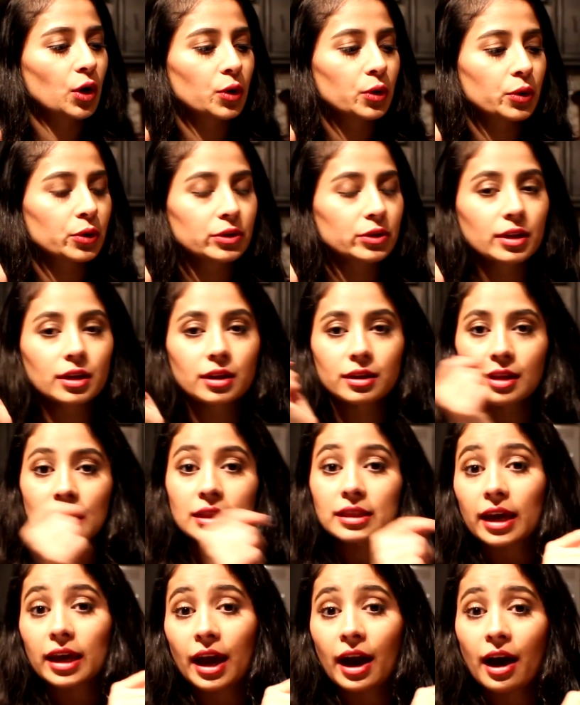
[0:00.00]
heard that
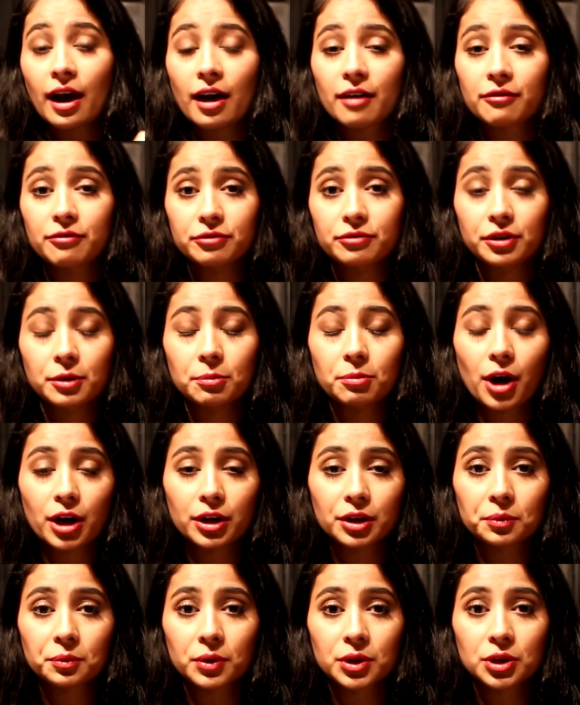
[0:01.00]
they have free
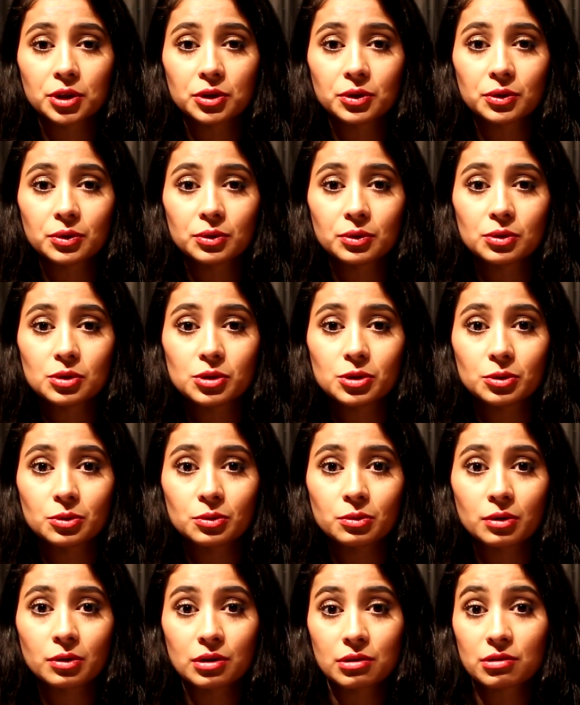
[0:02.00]
product when you
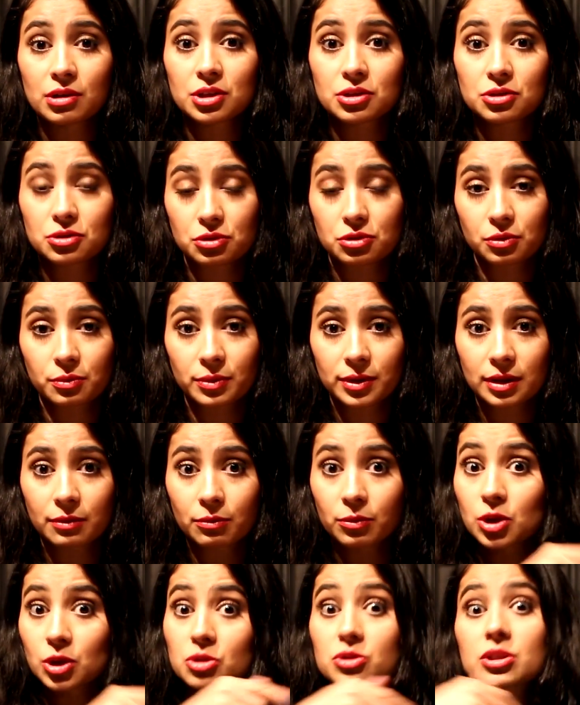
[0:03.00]
do registry with
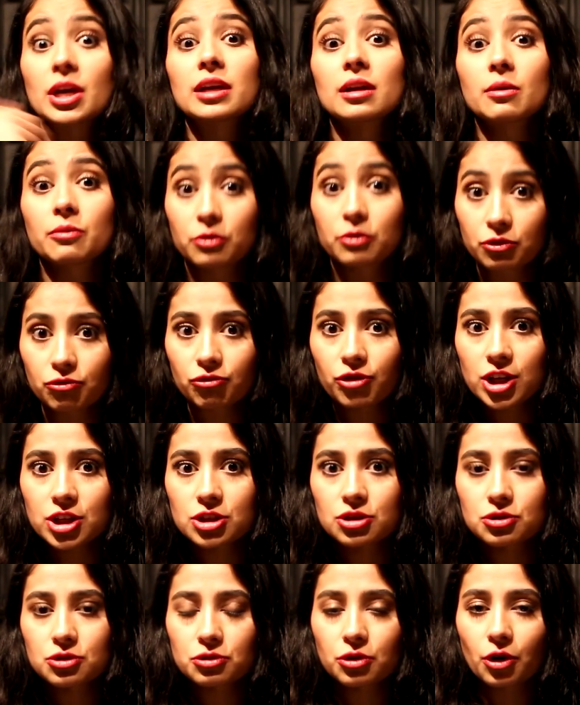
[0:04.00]
them. When you sign up for
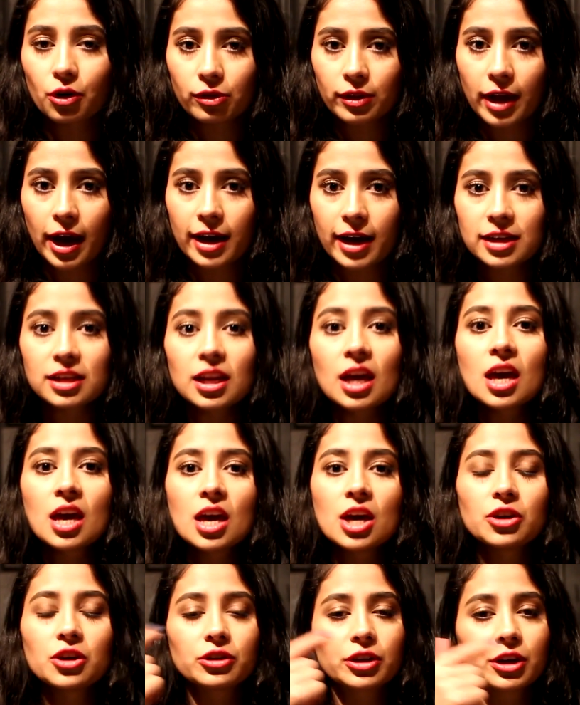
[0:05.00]
registry online,
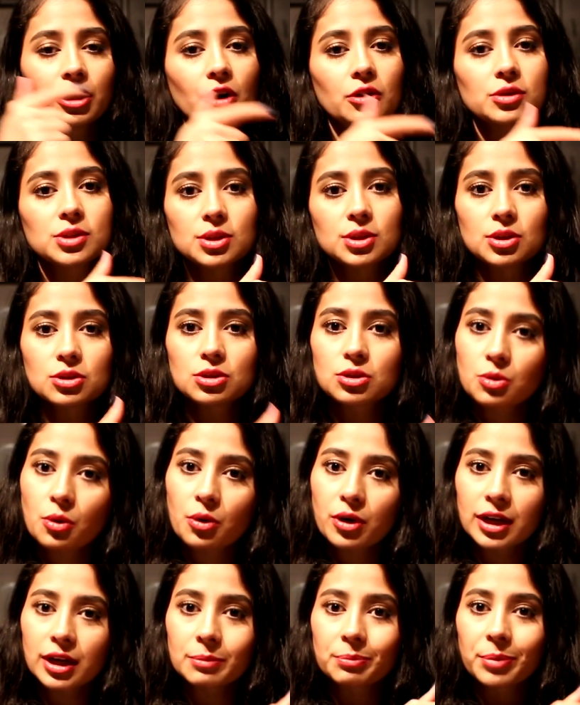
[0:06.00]
you can go to the
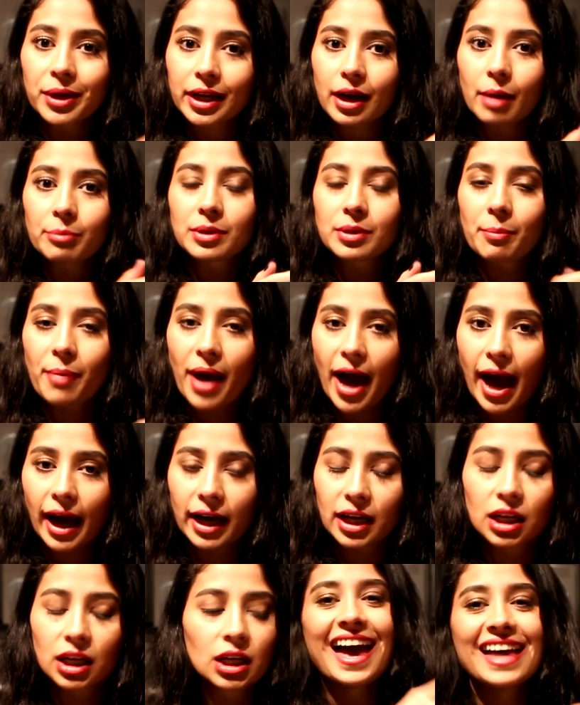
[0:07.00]
store and pick up the
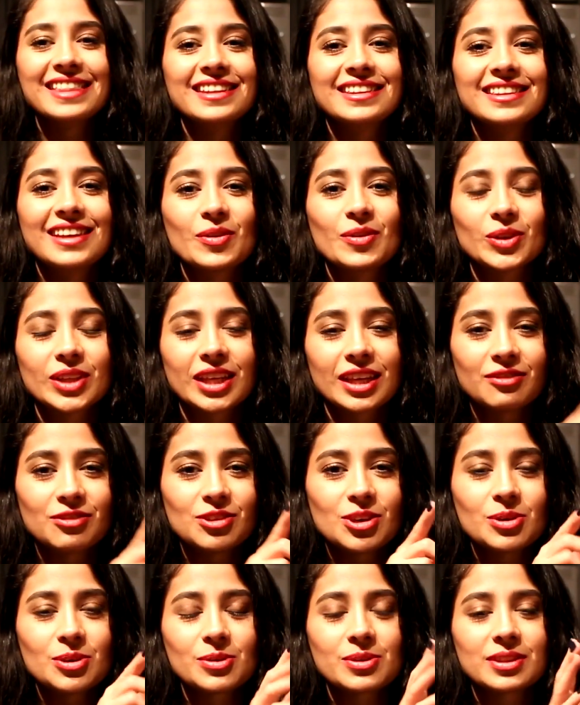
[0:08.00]
bag. And then they will give
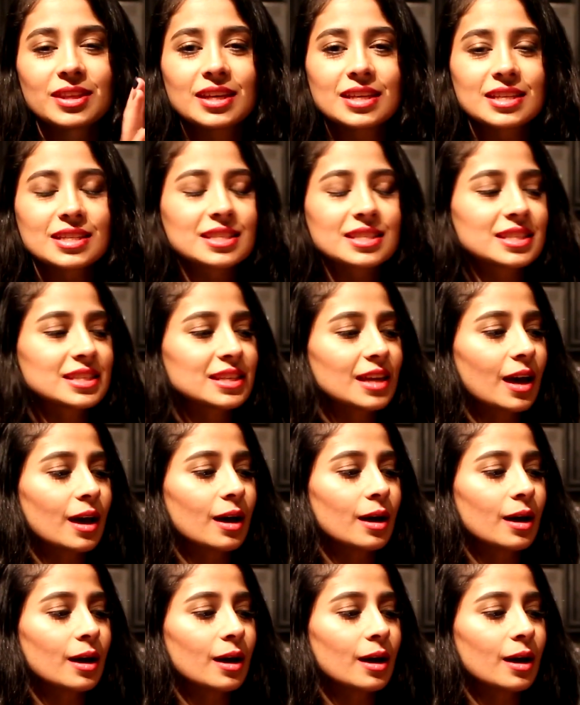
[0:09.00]
you this